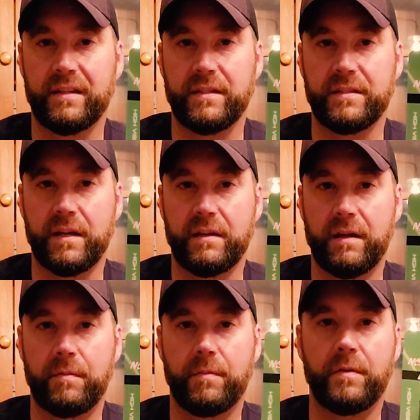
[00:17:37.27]
inside
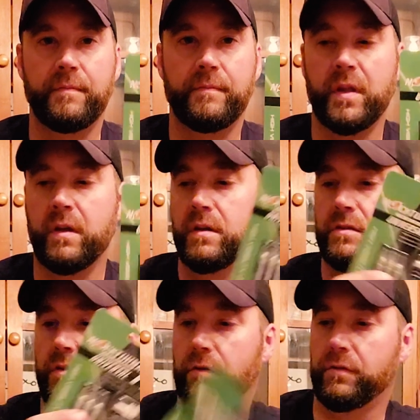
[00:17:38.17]
diameter.
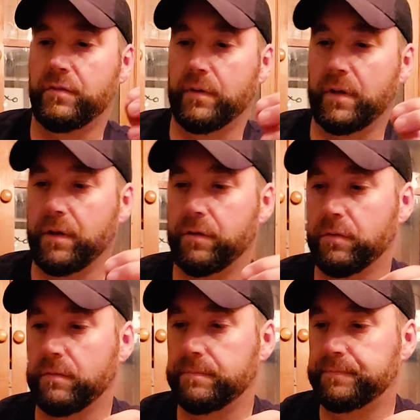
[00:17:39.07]
So those are really
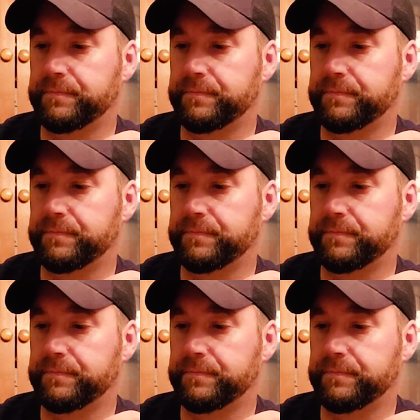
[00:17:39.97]
cool.